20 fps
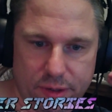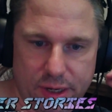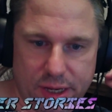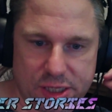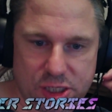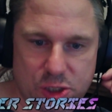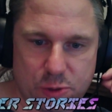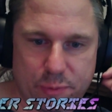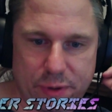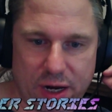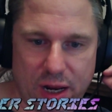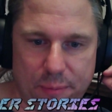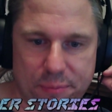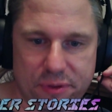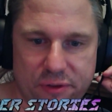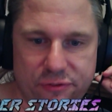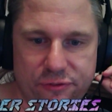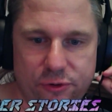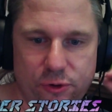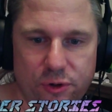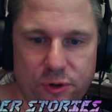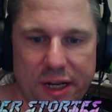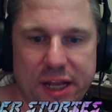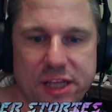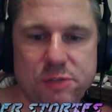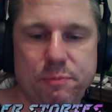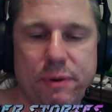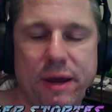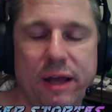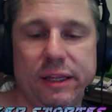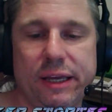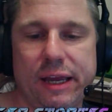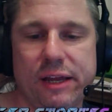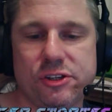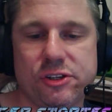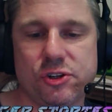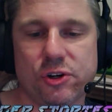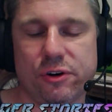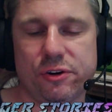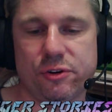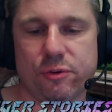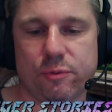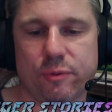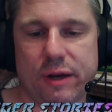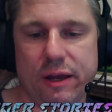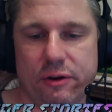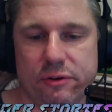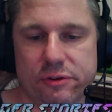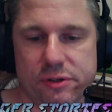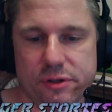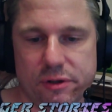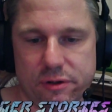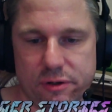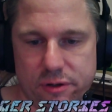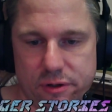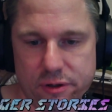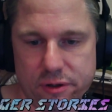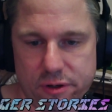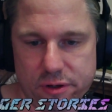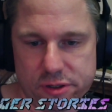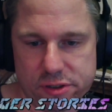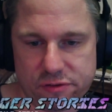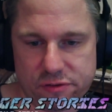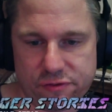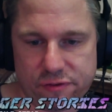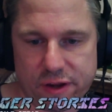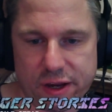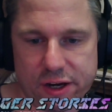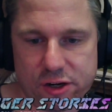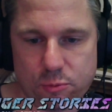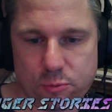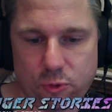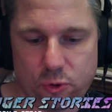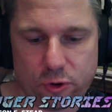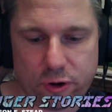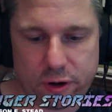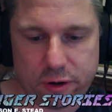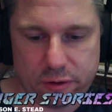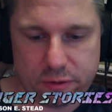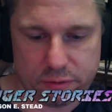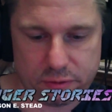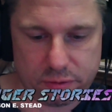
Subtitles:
it spit up the food in its belly and turned around to find more.